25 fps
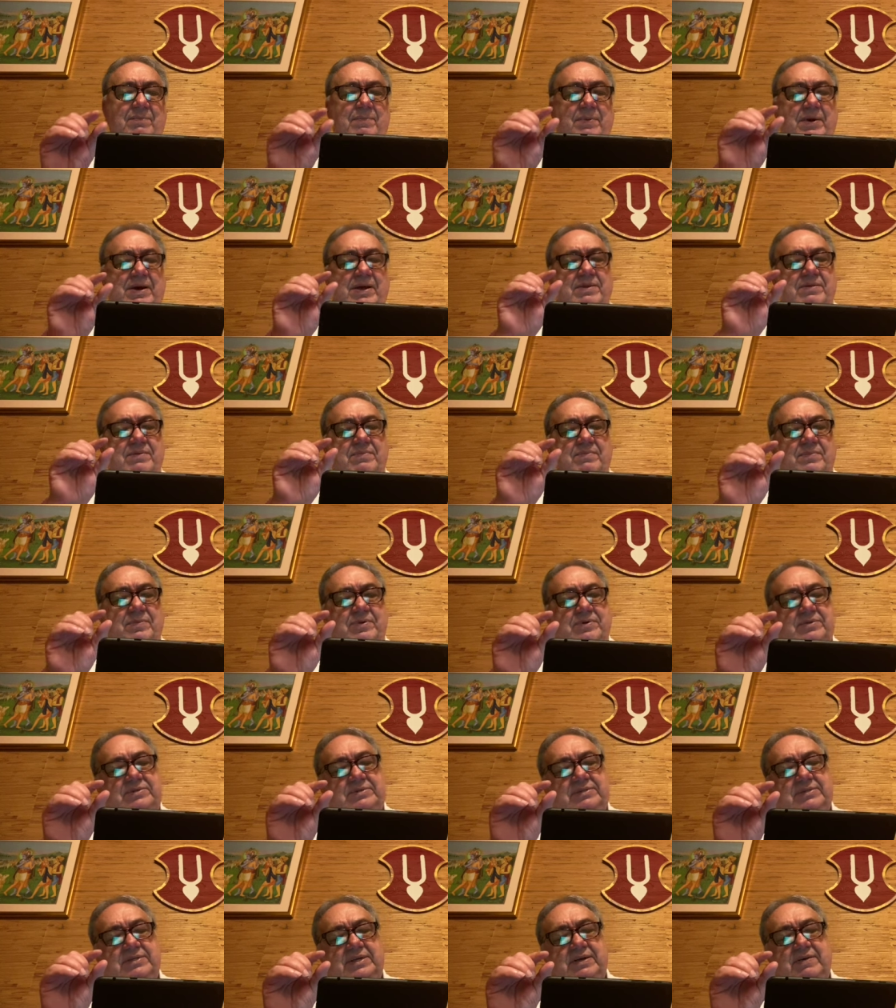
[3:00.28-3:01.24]
by the
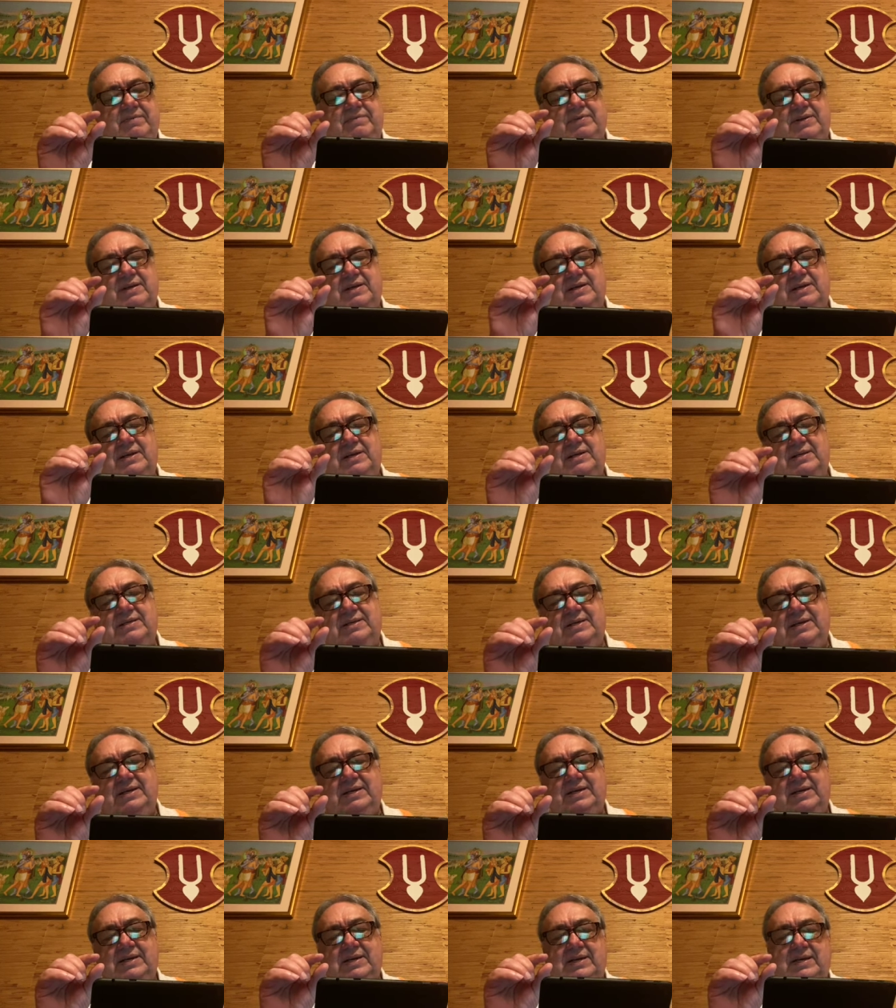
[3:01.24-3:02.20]
mercy of the
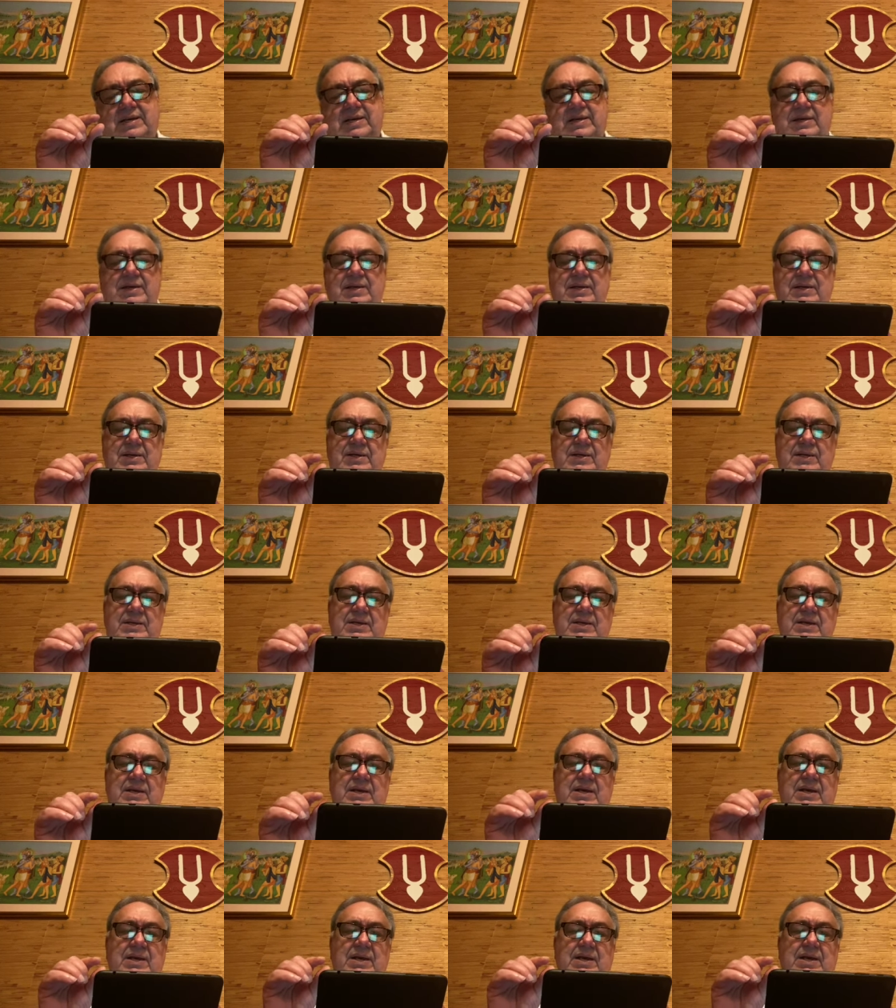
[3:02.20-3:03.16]
hladini
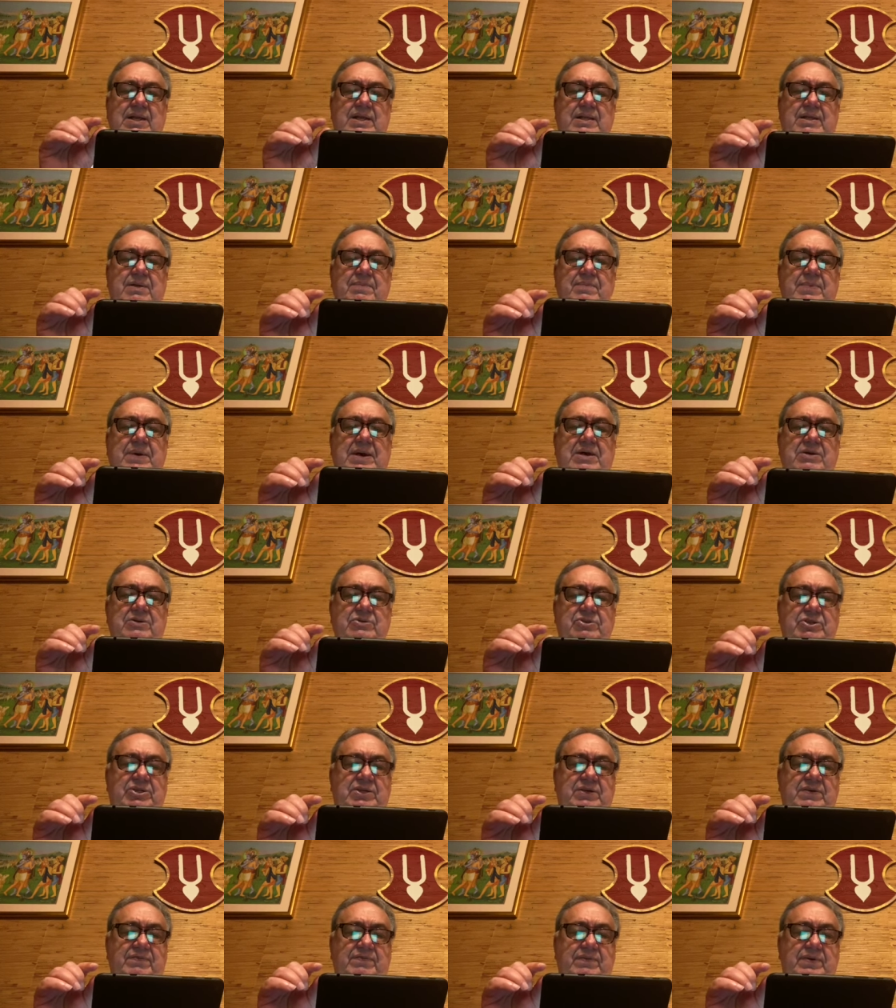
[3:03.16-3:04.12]
in the bound
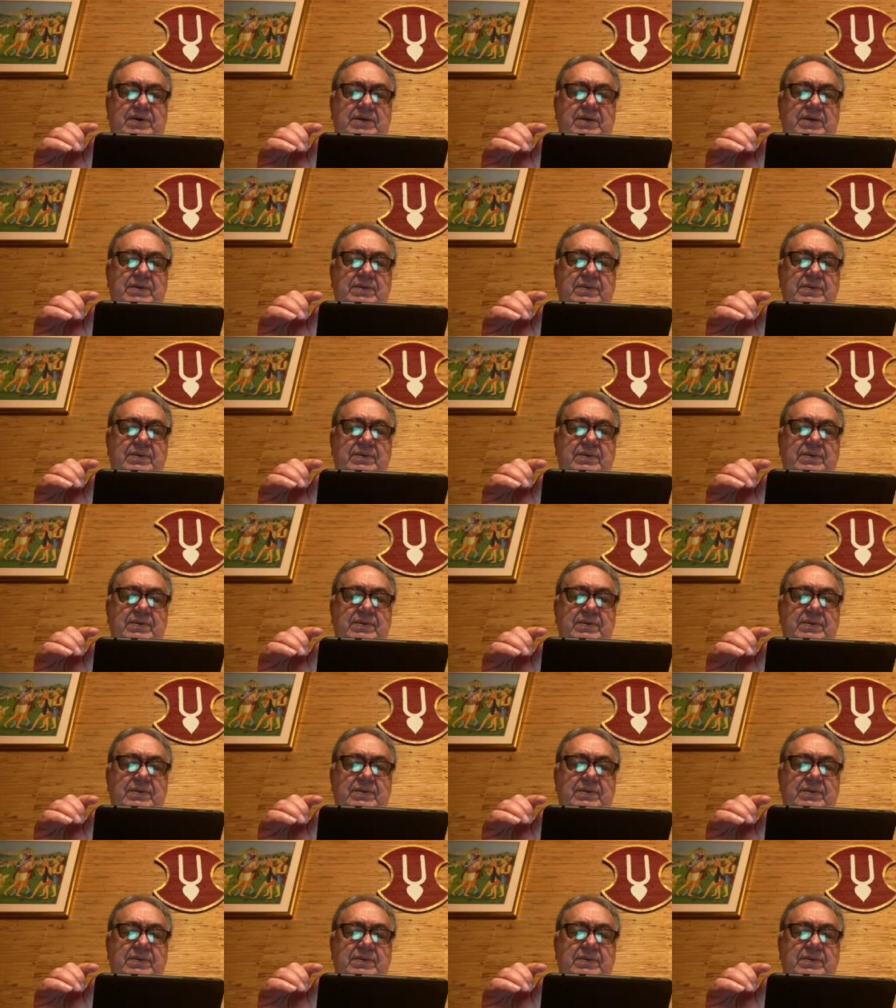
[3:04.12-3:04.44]
jiva.